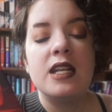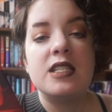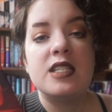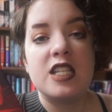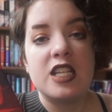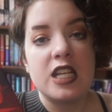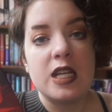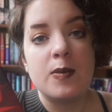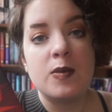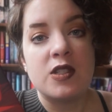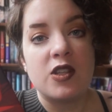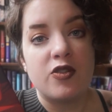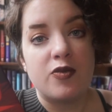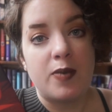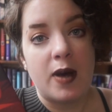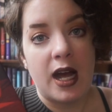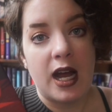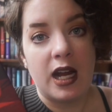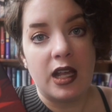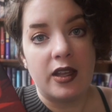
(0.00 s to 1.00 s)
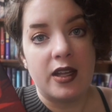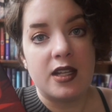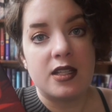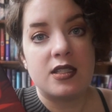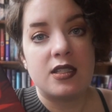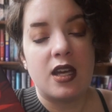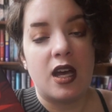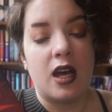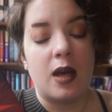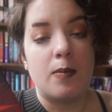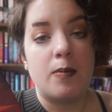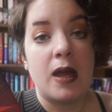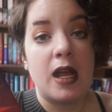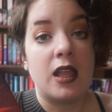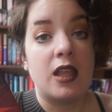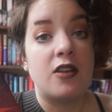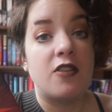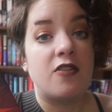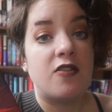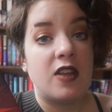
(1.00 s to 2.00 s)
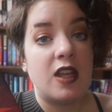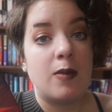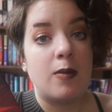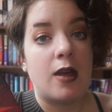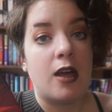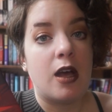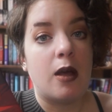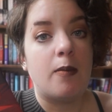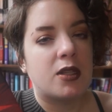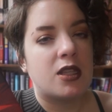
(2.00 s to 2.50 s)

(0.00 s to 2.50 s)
teams of pilots, male and female.